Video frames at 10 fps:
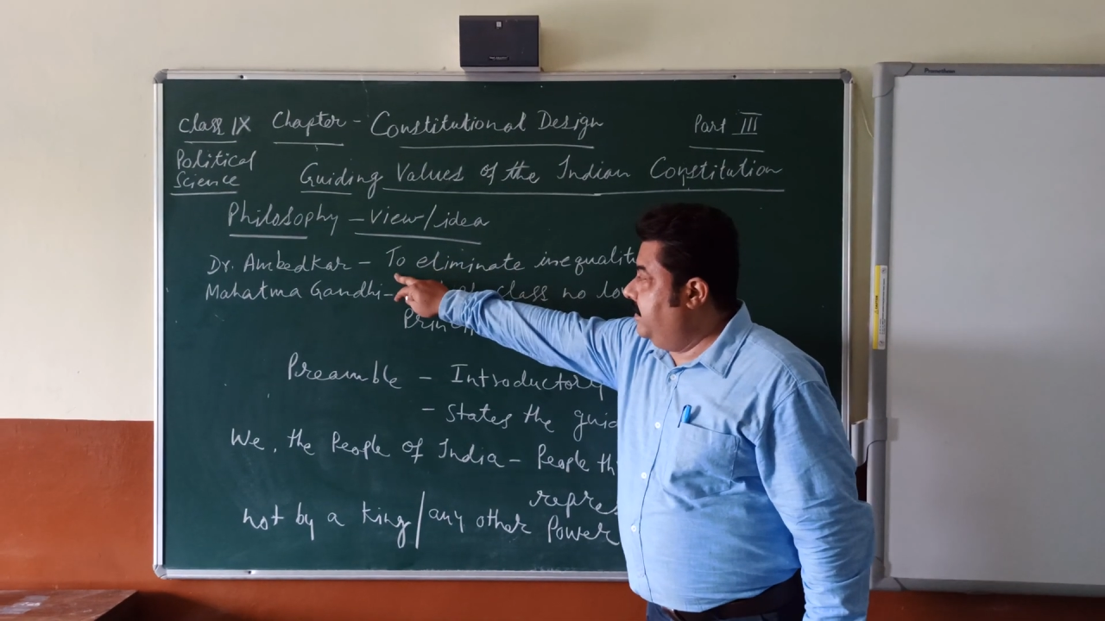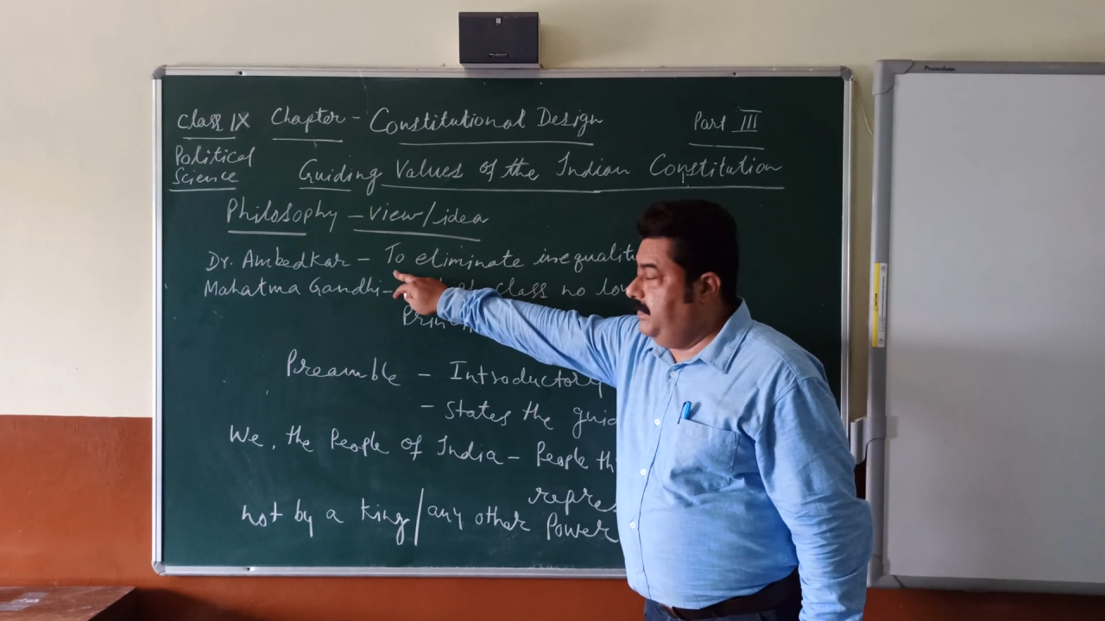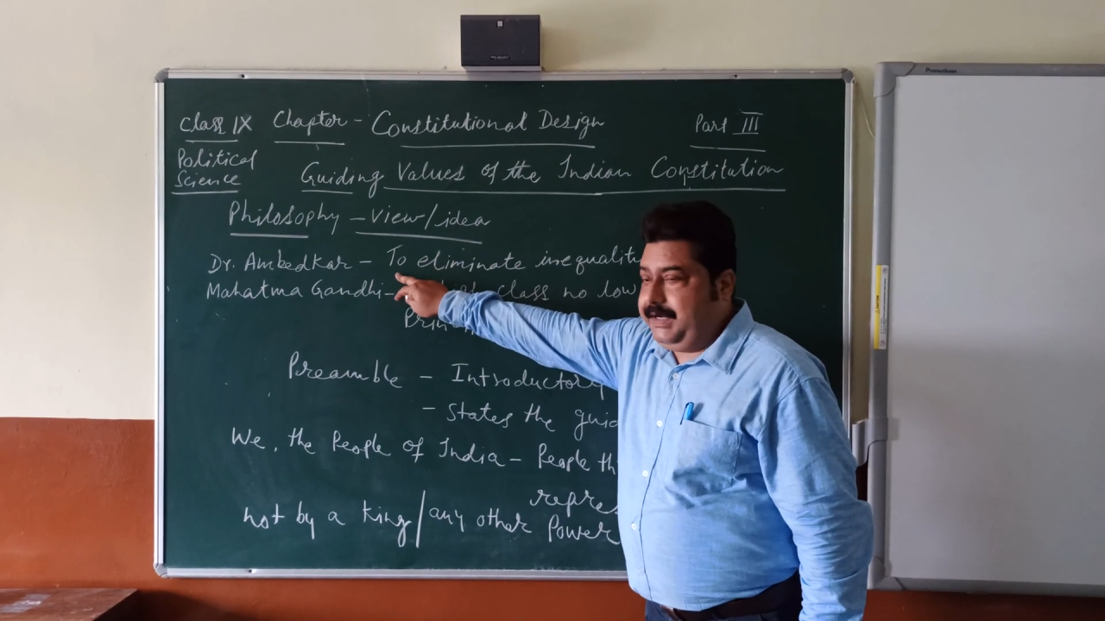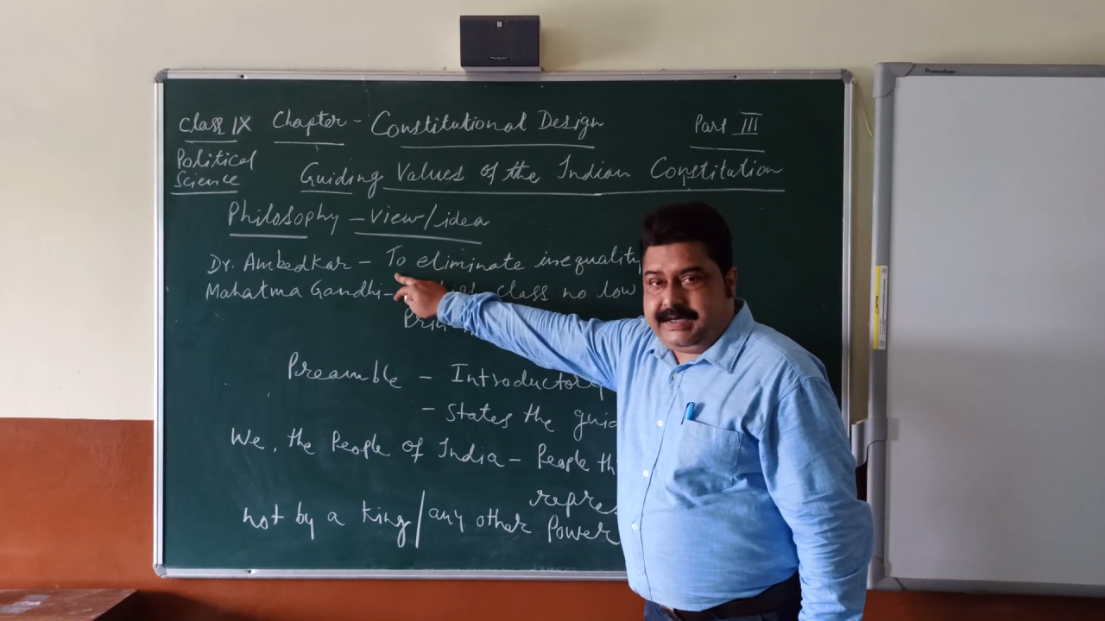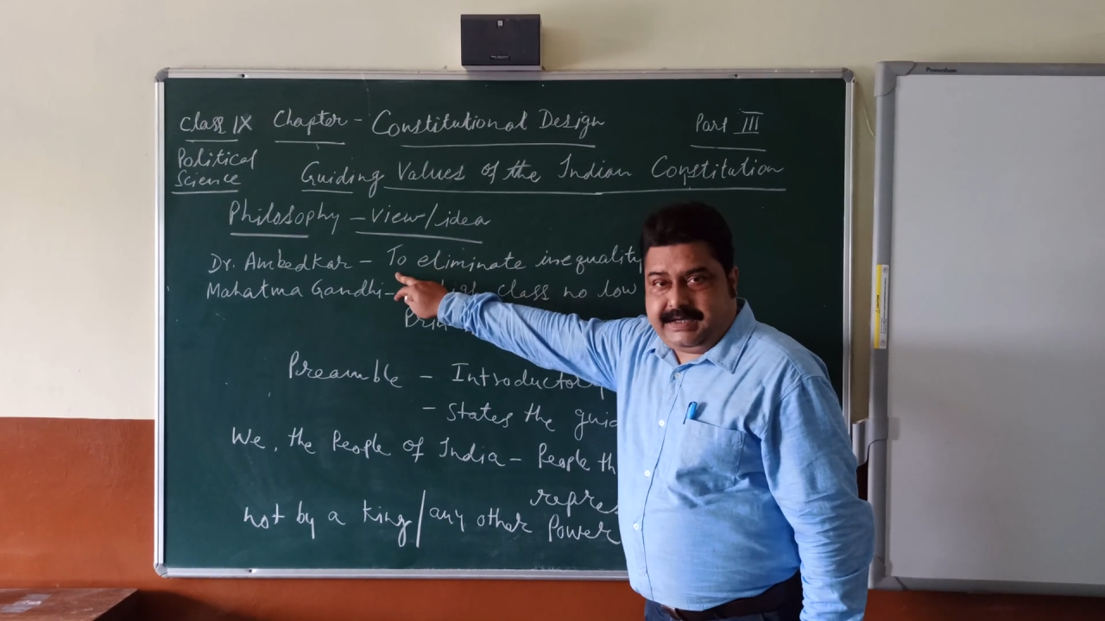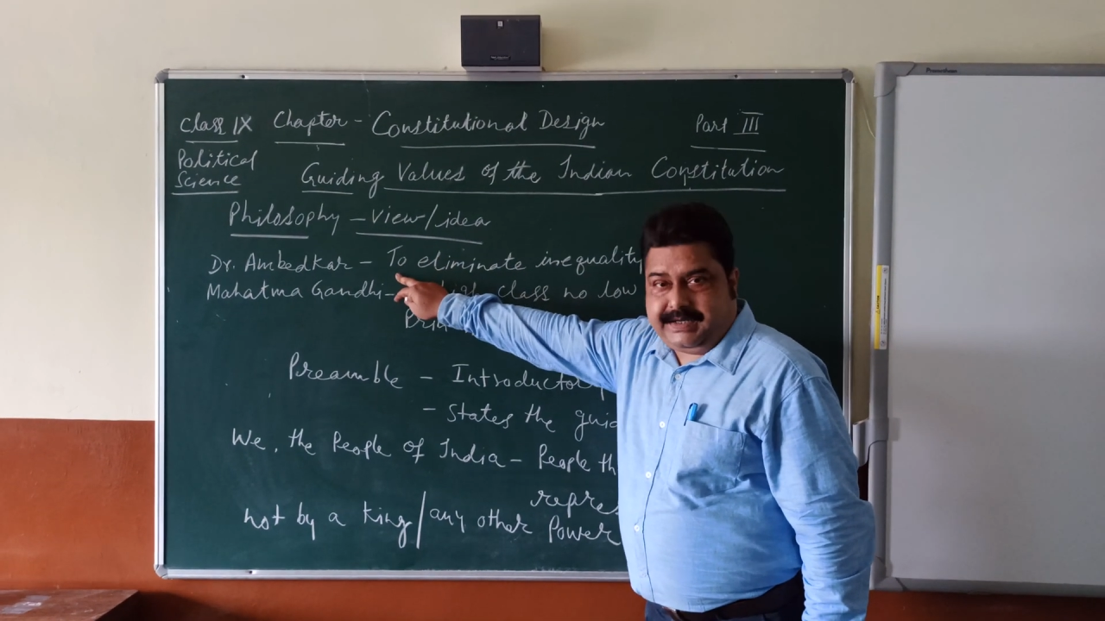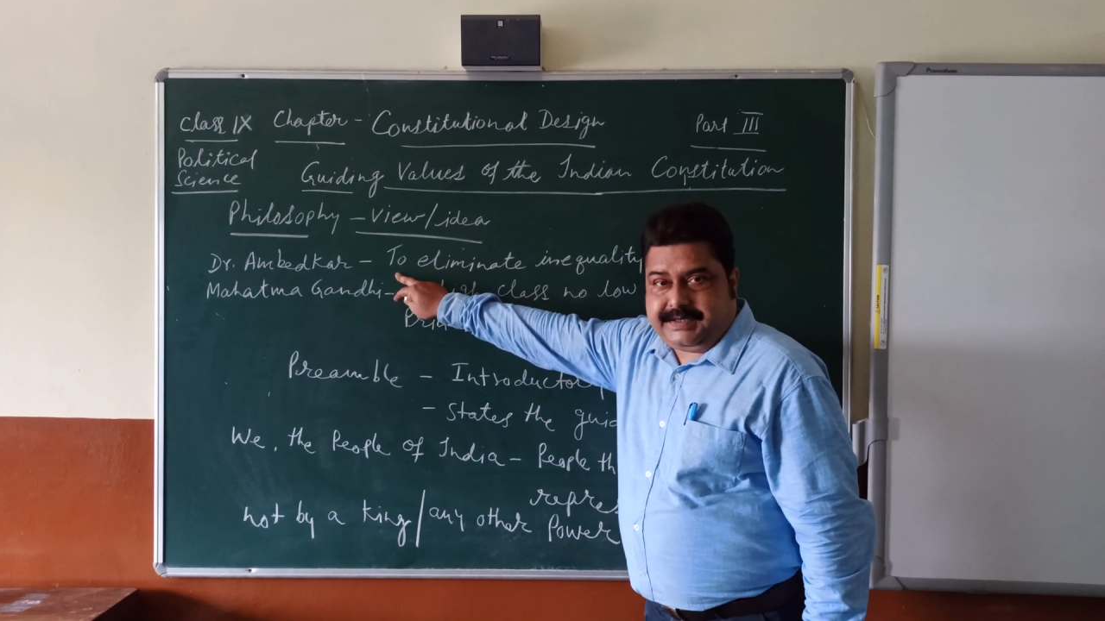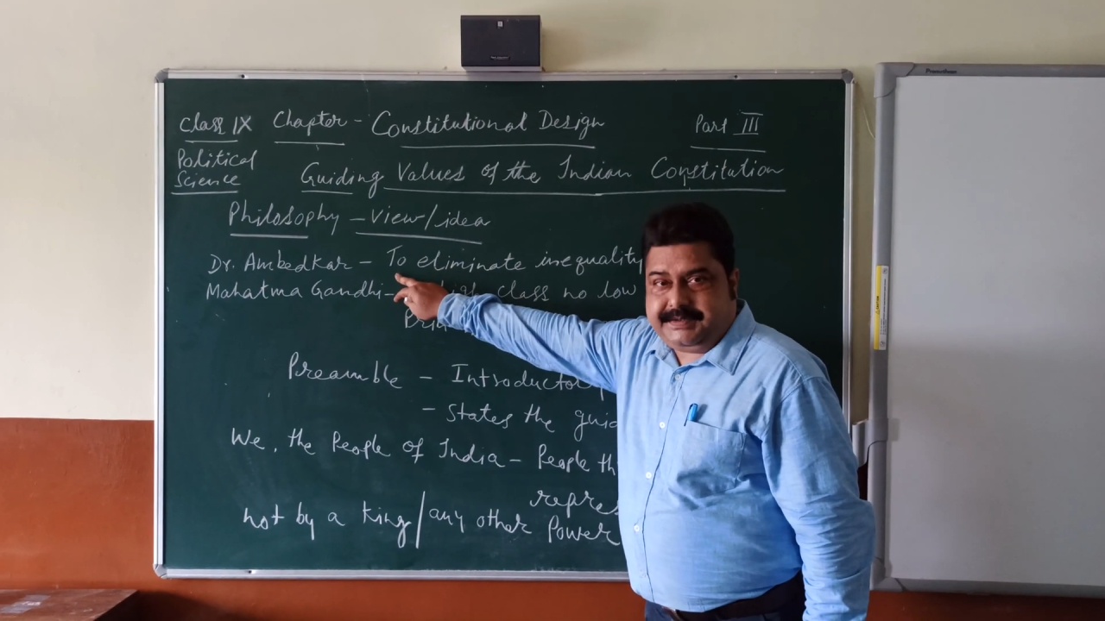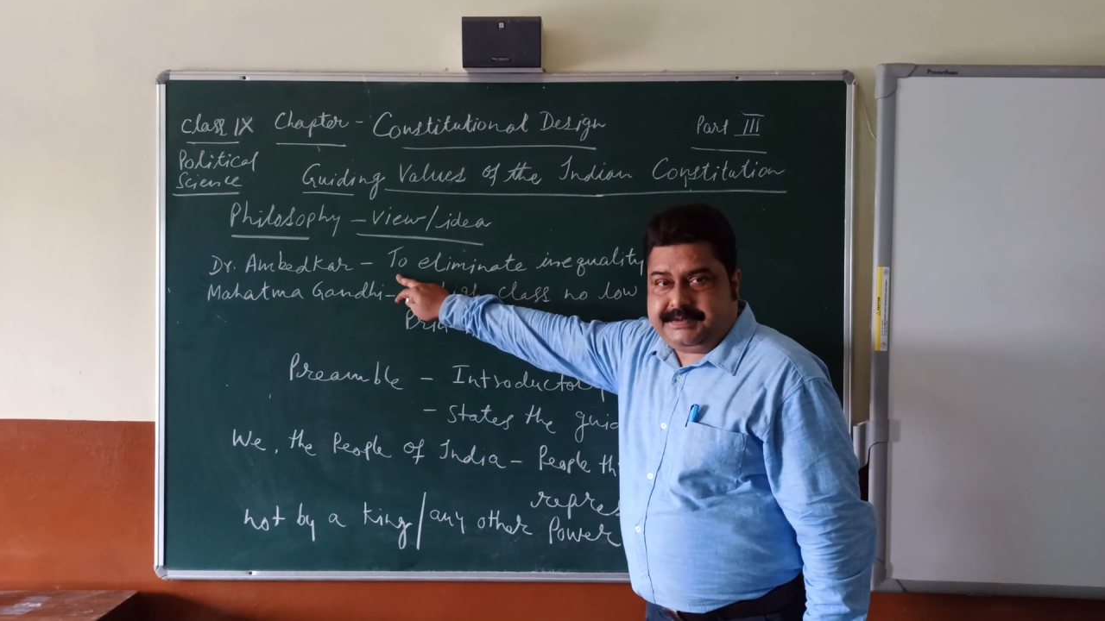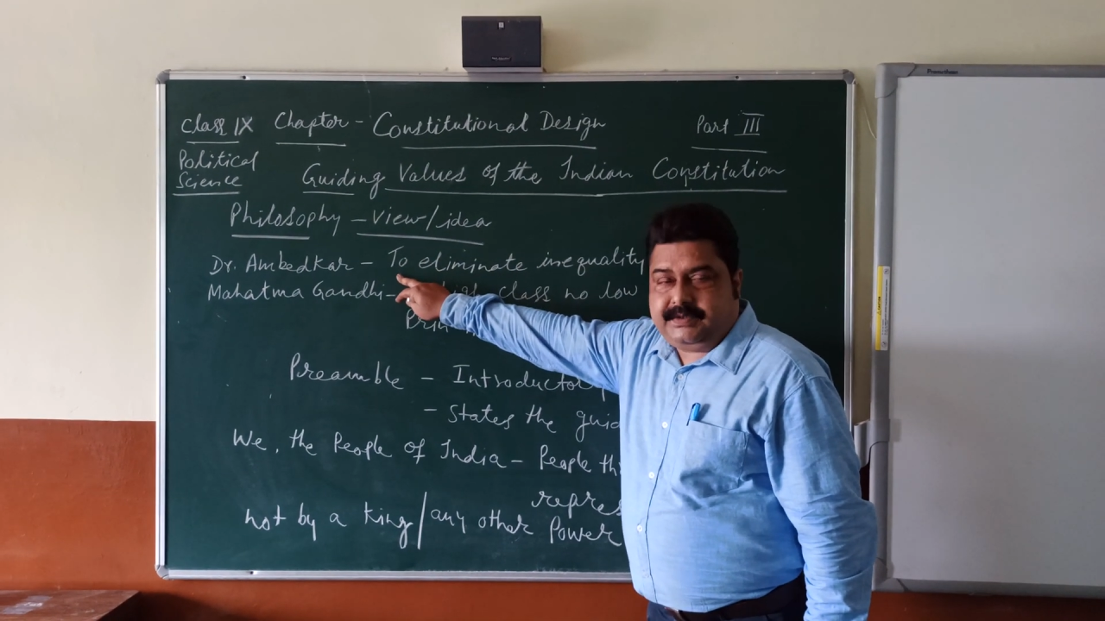
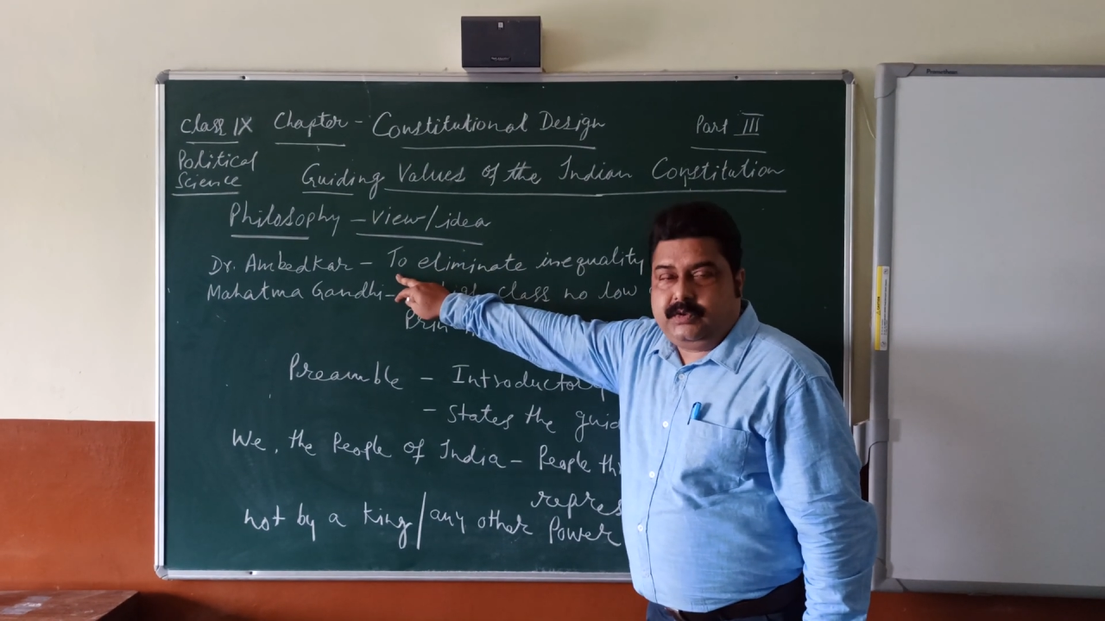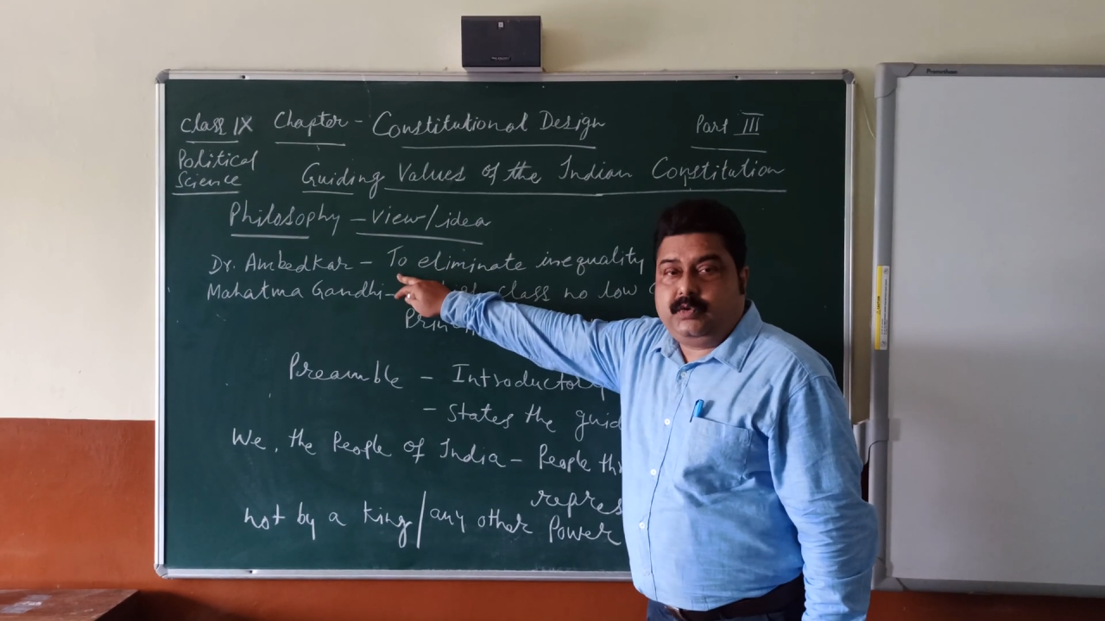Ambedkar,